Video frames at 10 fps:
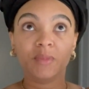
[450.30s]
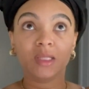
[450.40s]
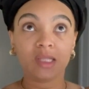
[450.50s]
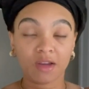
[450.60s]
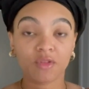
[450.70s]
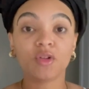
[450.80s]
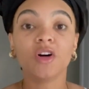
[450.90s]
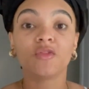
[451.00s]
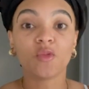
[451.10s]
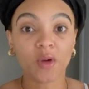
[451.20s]
level
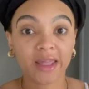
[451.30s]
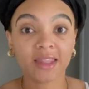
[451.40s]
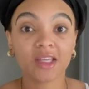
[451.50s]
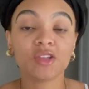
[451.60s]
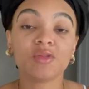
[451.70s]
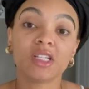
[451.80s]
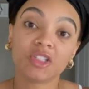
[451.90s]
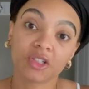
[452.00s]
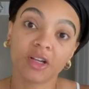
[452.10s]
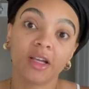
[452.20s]
of wet that you need
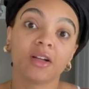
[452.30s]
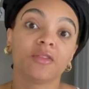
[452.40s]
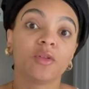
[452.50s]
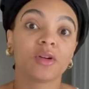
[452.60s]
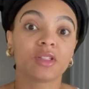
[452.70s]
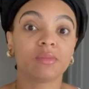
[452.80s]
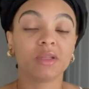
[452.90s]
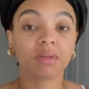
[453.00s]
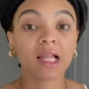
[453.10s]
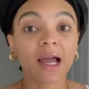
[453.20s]
your hair for it to
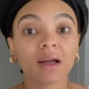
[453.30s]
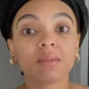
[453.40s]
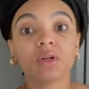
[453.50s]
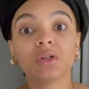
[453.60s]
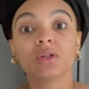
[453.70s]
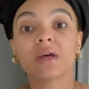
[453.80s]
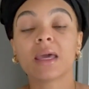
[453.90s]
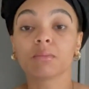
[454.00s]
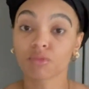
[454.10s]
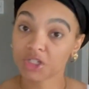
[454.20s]
be pliable
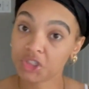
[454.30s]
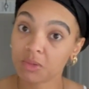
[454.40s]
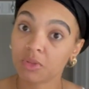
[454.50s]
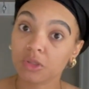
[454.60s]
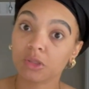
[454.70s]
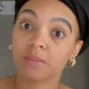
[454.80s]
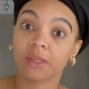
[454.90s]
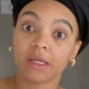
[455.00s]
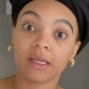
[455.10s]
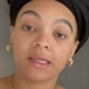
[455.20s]
and brushable.
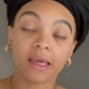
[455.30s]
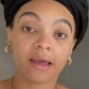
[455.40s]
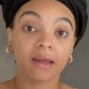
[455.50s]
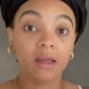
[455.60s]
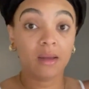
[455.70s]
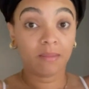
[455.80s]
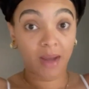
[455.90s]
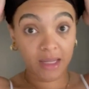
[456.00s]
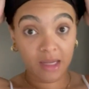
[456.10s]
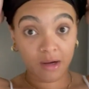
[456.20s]
But yeah,
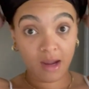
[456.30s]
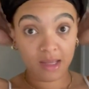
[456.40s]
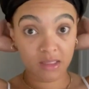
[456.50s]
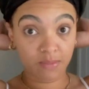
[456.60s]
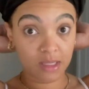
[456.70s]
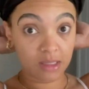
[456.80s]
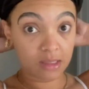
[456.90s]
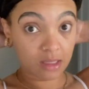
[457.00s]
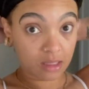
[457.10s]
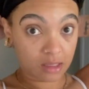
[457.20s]
my hair has
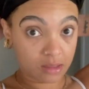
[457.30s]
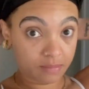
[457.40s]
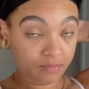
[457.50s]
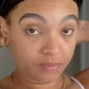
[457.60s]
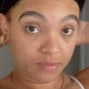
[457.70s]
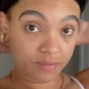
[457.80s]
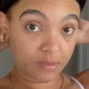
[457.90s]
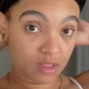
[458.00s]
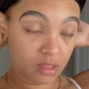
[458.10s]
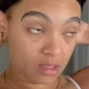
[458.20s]
been
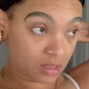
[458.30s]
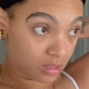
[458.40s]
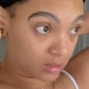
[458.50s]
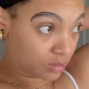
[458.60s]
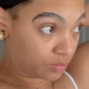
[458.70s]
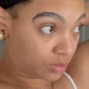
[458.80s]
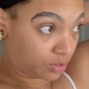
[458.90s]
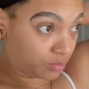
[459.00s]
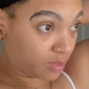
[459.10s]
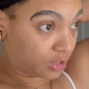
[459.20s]
in this little
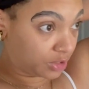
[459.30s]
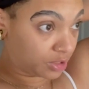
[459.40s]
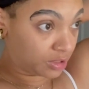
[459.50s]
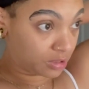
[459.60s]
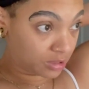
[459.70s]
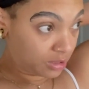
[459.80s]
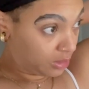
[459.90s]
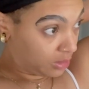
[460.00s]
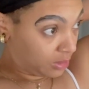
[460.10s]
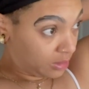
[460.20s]
situation
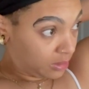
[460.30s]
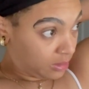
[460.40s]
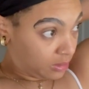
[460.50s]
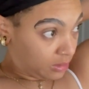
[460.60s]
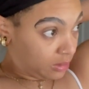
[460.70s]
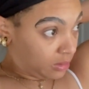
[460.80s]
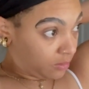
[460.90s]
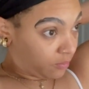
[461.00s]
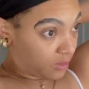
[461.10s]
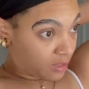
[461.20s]

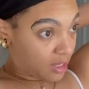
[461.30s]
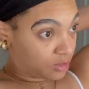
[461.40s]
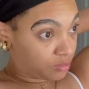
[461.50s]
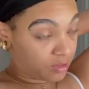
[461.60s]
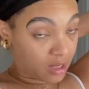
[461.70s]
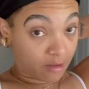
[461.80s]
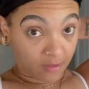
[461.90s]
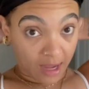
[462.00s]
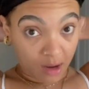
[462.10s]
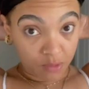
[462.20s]
for the last
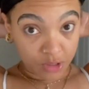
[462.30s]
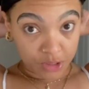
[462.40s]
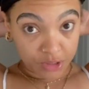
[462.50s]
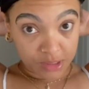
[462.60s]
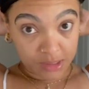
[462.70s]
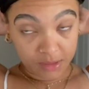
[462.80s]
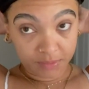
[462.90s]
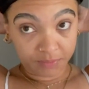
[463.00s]
3.5 hours.